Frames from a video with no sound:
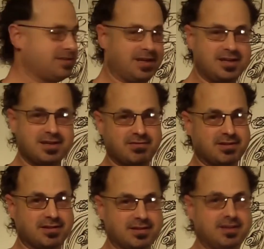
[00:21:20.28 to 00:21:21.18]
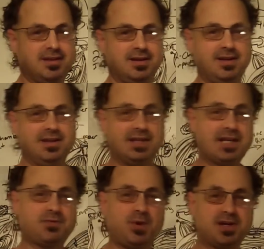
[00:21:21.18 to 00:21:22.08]
change everything.
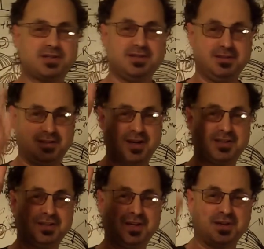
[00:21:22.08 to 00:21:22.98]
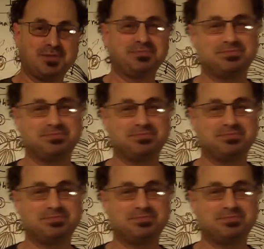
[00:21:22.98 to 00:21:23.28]
Thanks for watching. Talk to you later.